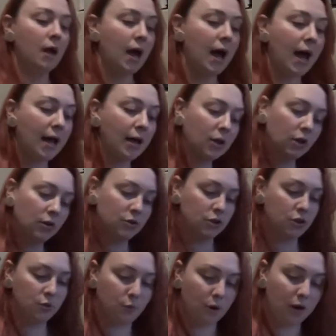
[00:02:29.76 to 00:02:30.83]
our
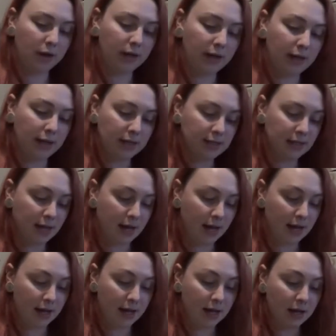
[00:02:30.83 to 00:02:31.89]
go-to one is
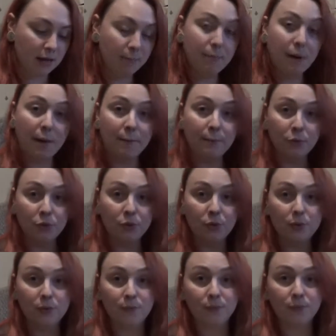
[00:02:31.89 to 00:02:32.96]
a bamboo
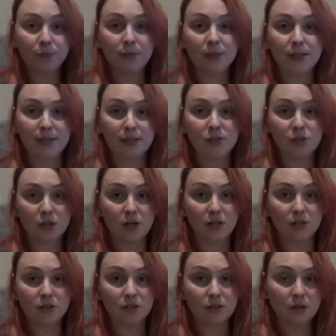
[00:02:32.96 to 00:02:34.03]

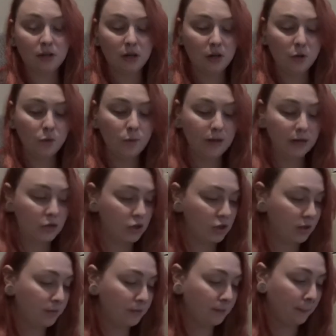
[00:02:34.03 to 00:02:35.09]
insert,
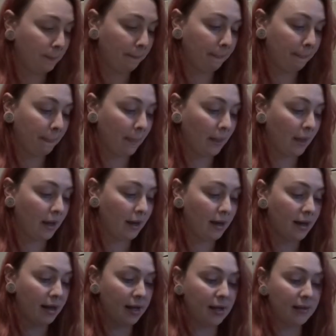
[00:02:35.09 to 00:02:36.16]
which
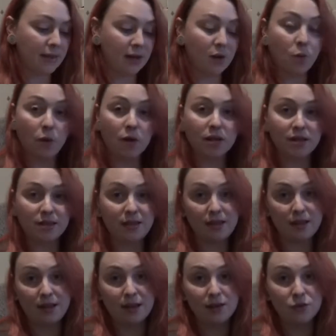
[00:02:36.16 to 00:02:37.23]
they're quite
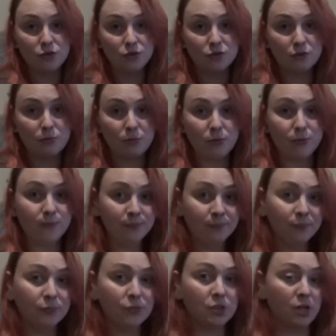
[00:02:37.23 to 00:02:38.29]
thick and durable.
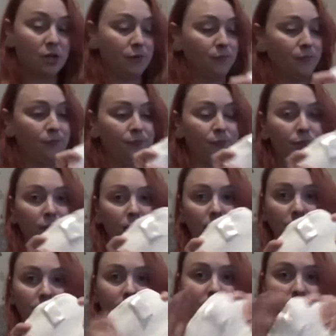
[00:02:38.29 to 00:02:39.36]
So
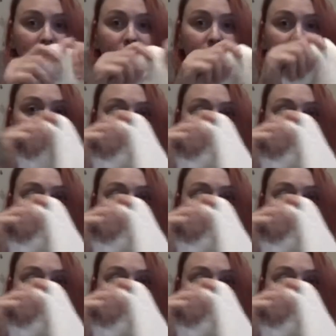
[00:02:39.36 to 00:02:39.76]
this is